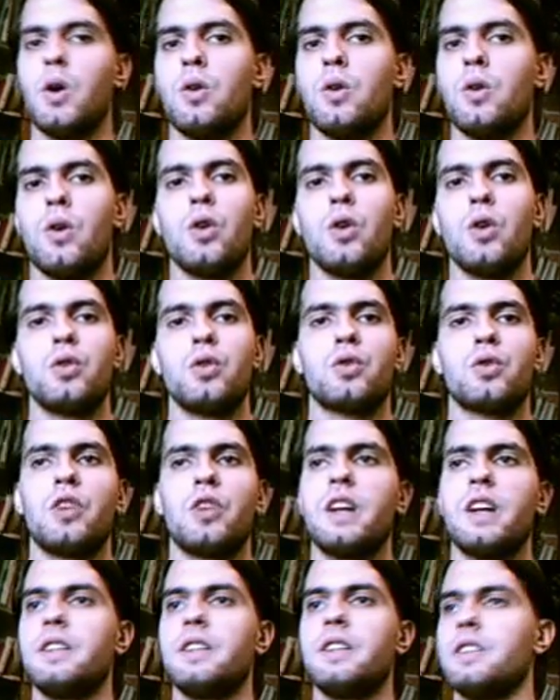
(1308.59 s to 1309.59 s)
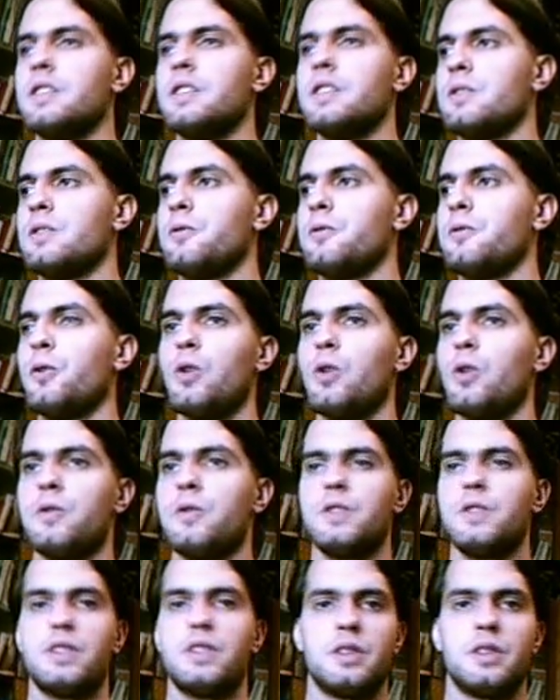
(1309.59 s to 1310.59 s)
all Ukraine is full
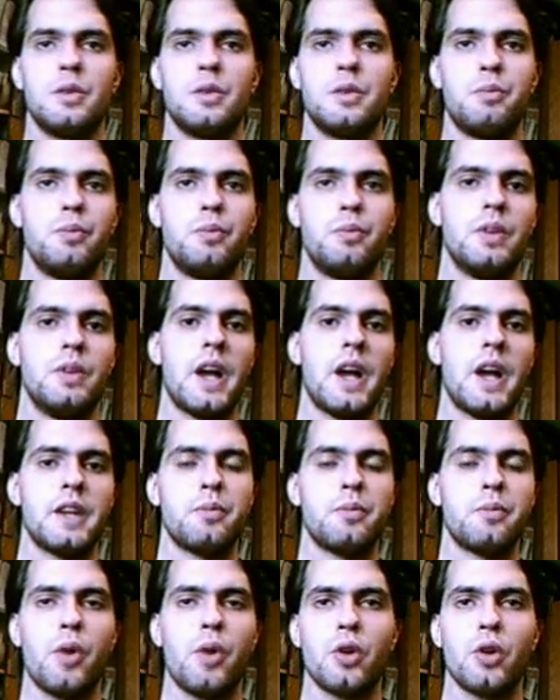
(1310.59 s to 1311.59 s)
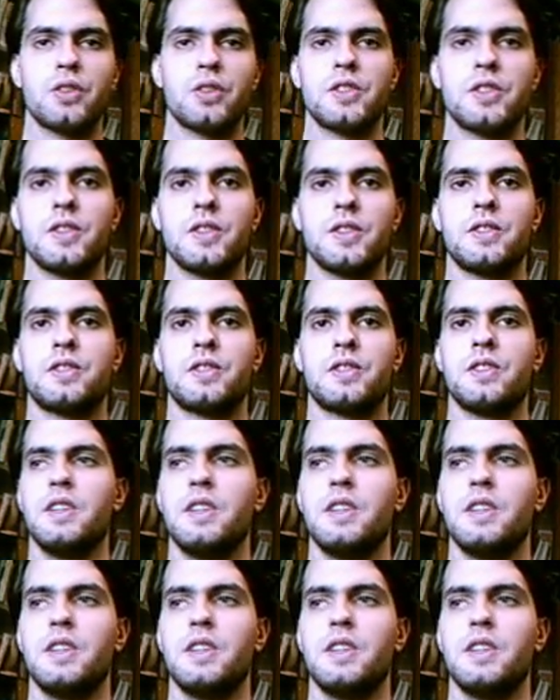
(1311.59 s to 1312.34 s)
of these light boxes,